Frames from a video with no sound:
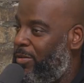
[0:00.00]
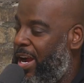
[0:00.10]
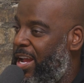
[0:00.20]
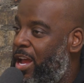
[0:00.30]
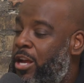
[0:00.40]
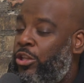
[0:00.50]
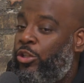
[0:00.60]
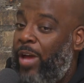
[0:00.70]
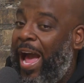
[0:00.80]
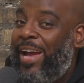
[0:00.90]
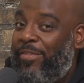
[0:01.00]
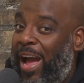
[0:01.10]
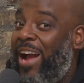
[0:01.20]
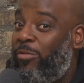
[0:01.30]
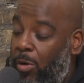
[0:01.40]
right? So I
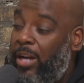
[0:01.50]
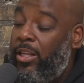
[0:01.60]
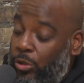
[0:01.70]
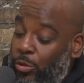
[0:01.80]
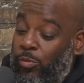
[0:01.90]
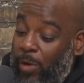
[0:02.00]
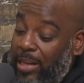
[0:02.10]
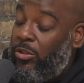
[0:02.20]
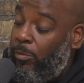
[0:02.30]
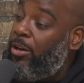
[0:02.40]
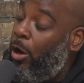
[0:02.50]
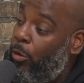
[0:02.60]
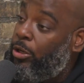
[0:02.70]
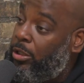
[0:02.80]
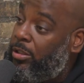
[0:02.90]
I run into restaurant
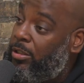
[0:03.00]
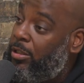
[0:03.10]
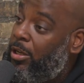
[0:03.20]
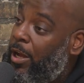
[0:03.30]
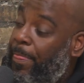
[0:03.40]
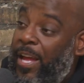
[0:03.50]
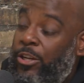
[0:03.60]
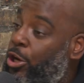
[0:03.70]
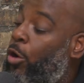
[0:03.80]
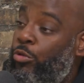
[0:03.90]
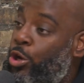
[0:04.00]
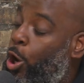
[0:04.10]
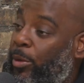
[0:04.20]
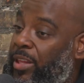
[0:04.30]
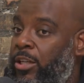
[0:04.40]
owners that don't
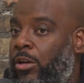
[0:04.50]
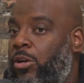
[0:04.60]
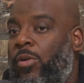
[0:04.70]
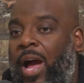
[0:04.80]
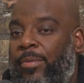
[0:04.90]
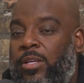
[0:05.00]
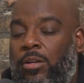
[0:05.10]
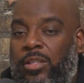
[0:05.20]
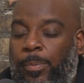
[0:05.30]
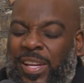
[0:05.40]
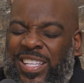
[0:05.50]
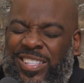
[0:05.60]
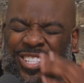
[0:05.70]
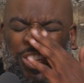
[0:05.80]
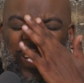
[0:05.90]
know what they don't know. I, you know, there's a
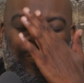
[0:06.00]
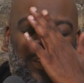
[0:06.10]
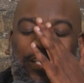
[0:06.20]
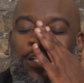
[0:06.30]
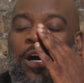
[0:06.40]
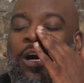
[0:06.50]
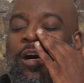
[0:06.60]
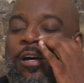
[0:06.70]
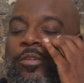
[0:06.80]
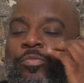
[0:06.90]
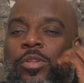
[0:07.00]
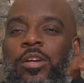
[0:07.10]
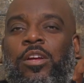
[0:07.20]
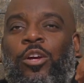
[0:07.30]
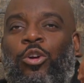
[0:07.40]
place Geneva's uh,
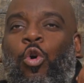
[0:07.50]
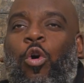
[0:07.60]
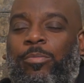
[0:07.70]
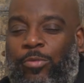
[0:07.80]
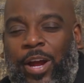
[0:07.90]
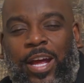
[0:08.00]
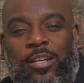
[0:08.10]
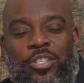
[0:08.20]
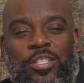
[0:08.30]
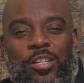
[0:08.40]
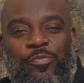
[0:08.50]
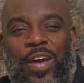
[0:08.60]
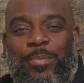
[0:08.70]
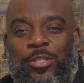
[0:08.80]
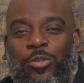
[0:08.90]
cornbread. She's a
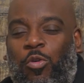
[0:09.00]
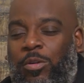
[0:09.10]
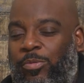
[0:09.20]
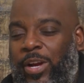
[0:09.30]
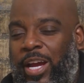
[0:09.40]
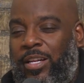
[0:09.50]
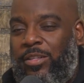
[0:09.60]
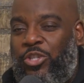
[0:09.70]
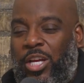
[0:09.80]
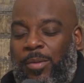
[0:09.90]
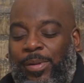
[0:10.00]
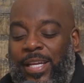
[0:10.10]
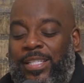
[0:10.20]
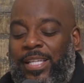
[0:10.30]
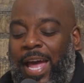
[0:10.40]
famous cornbread and chicken
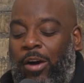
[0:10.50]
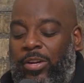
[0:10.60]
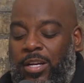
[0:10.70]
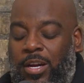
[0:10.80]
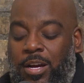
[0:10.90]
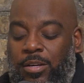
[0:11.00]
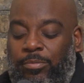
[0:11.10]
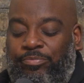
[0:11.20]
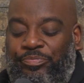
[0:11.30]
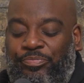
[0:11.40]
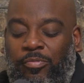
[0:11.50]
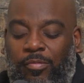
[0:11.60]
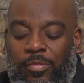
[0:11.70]
place out in um